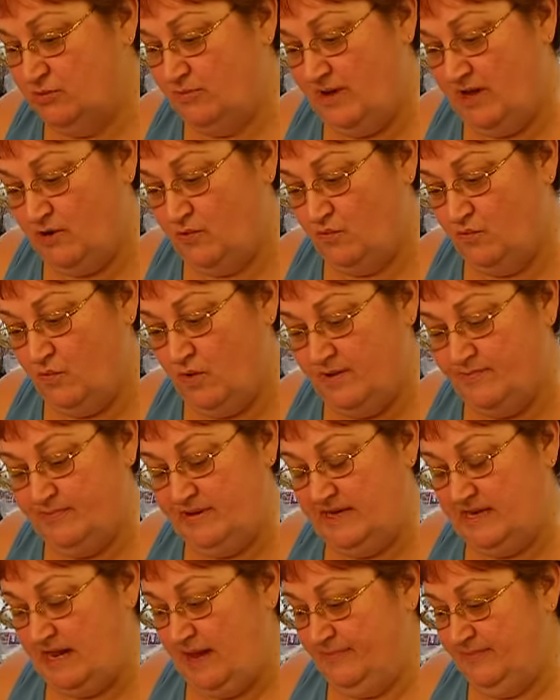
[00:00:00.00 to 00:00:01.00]
No matter what
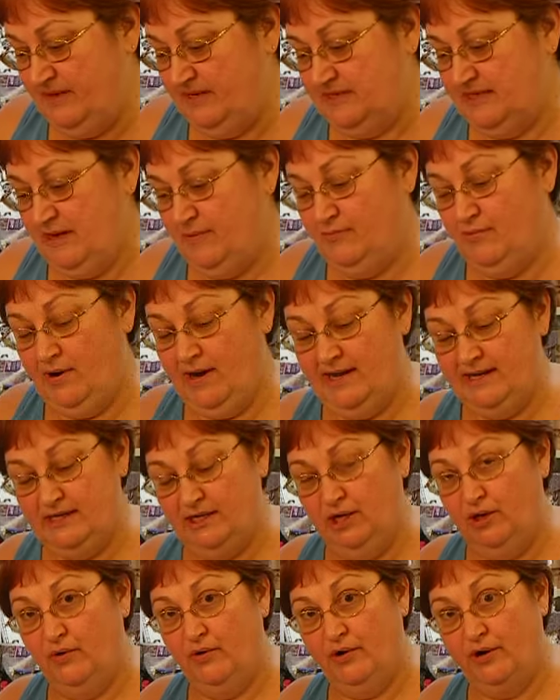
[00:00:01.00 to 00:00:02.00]
pen I picked up, brand
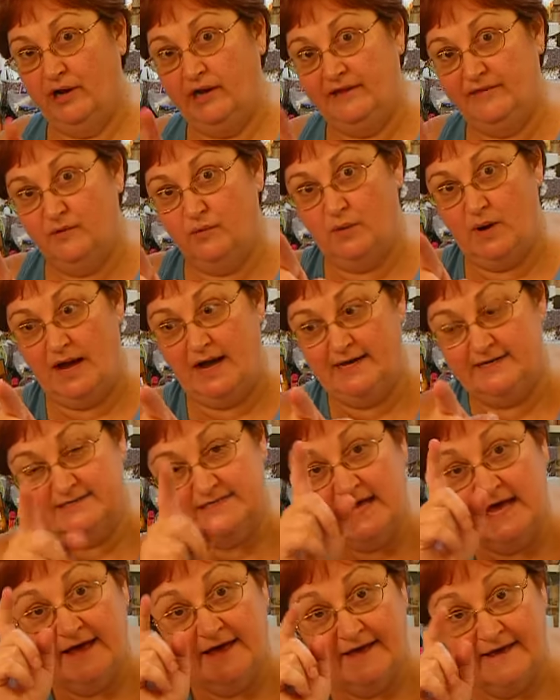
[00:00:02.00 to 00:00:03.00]
new or otherwise,